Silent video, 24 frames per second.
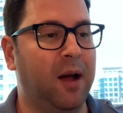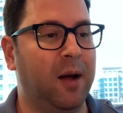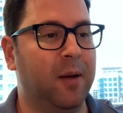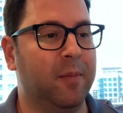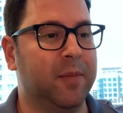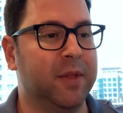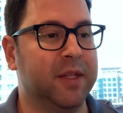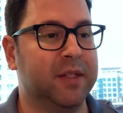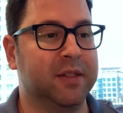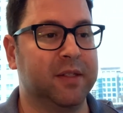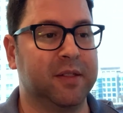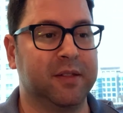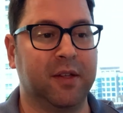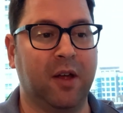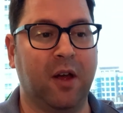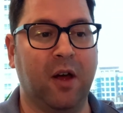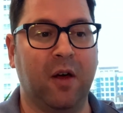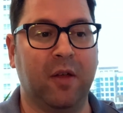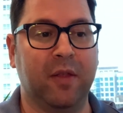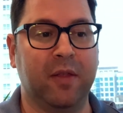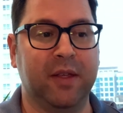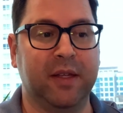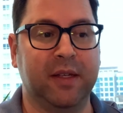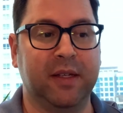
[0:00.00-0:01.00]
this is
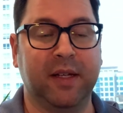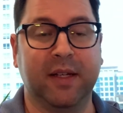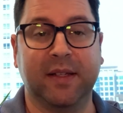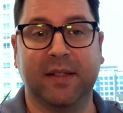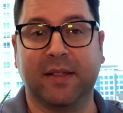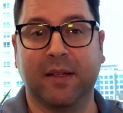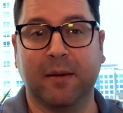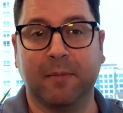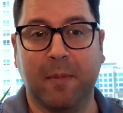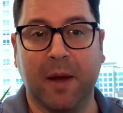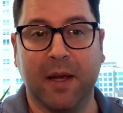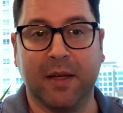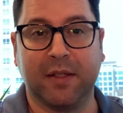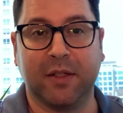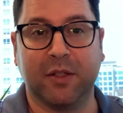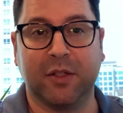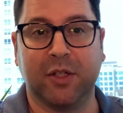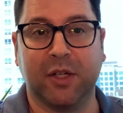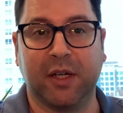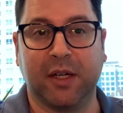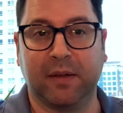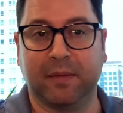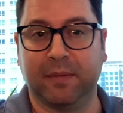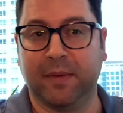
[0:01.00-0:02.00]
all the instant
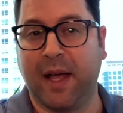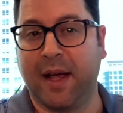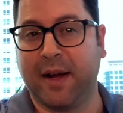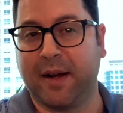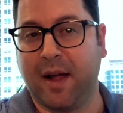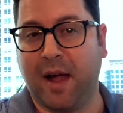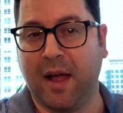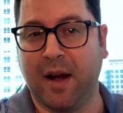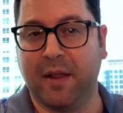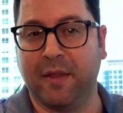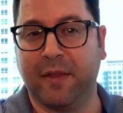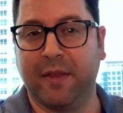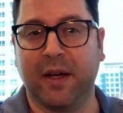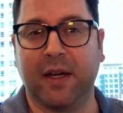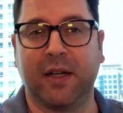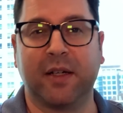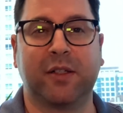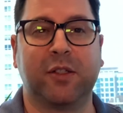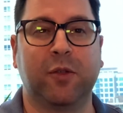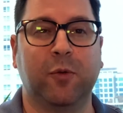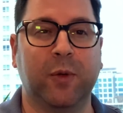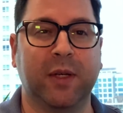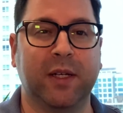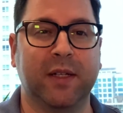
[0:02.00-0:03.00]
messaging, that kind of thing.
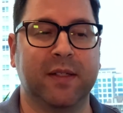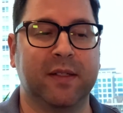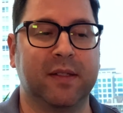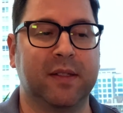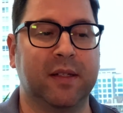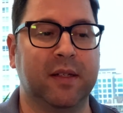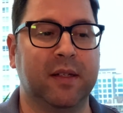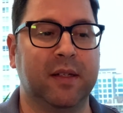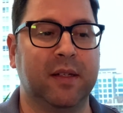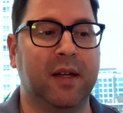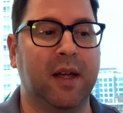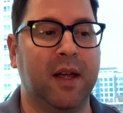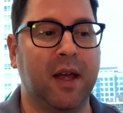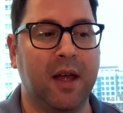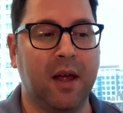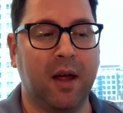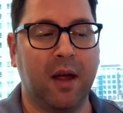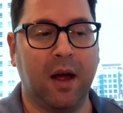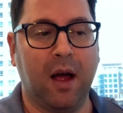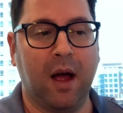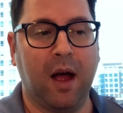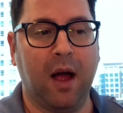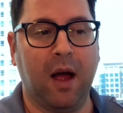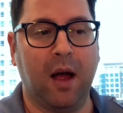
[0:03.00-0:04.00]
So we can see
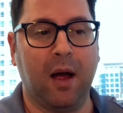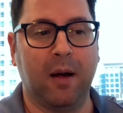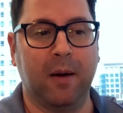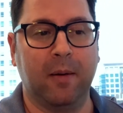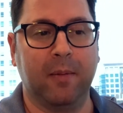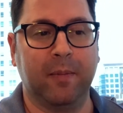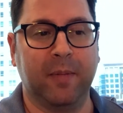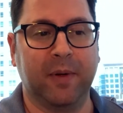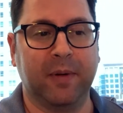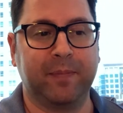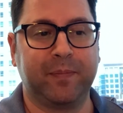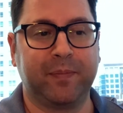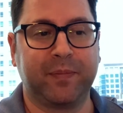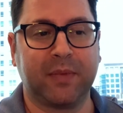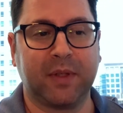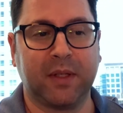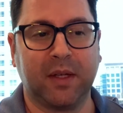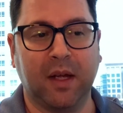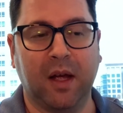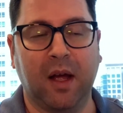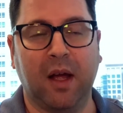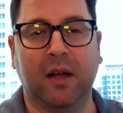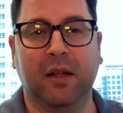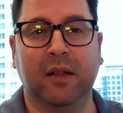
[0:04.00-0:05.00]

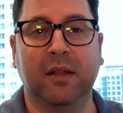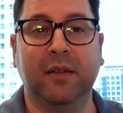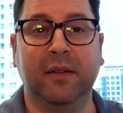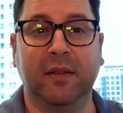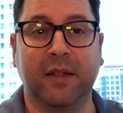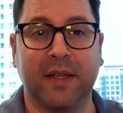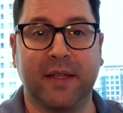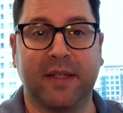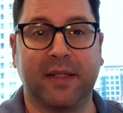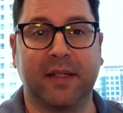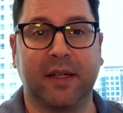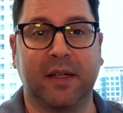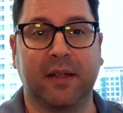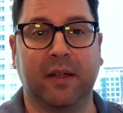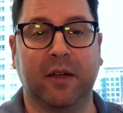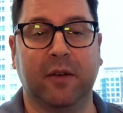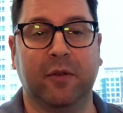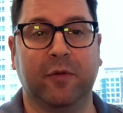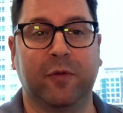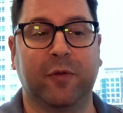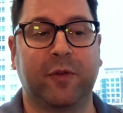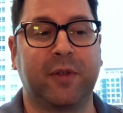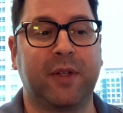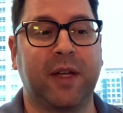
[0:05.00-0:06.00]
a listing
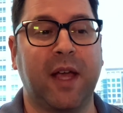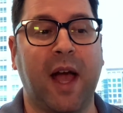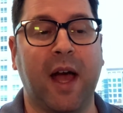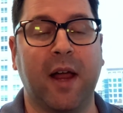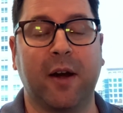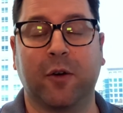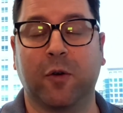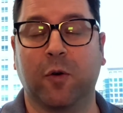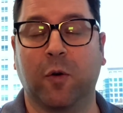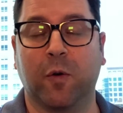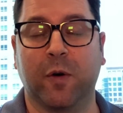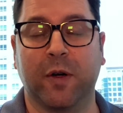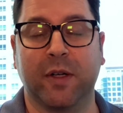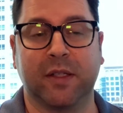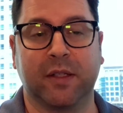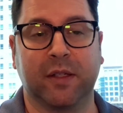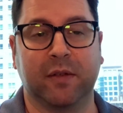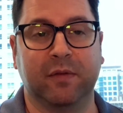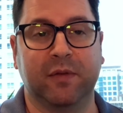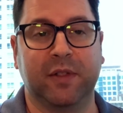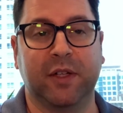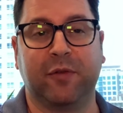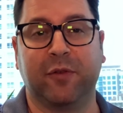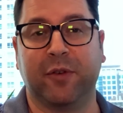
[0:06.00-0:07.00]
of categories
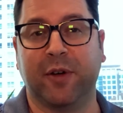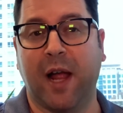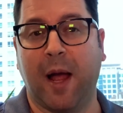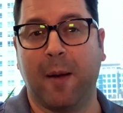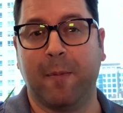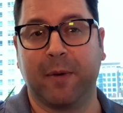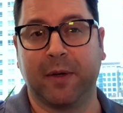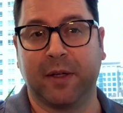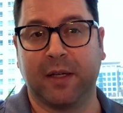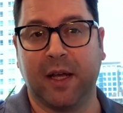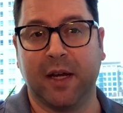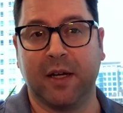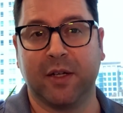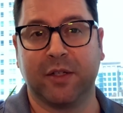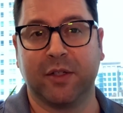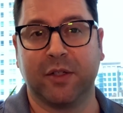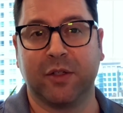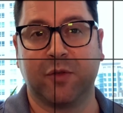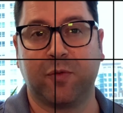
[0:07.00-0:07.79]
of different applications